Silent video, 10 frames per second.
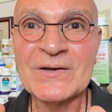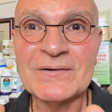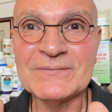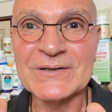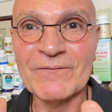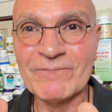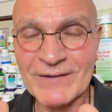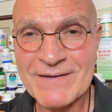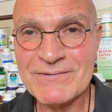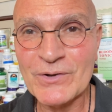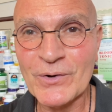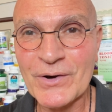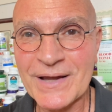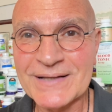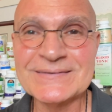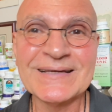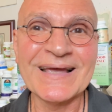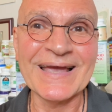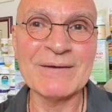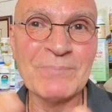you know, flavonoids
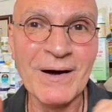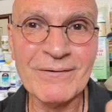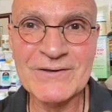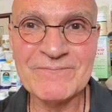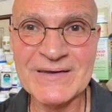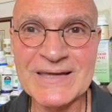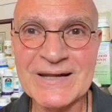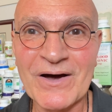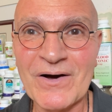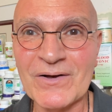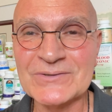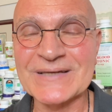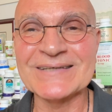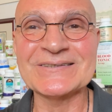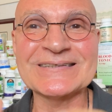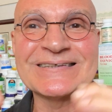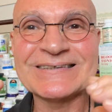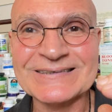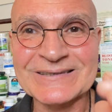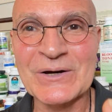and polyphenols actually
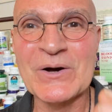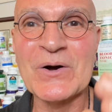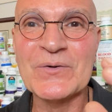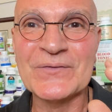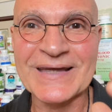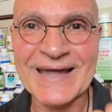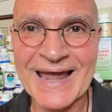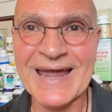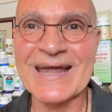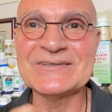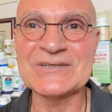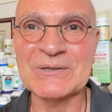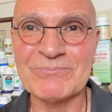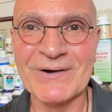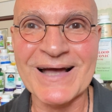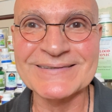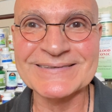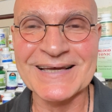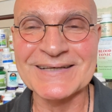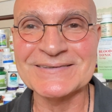slow the aging
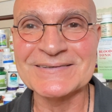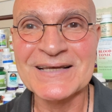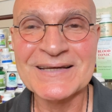process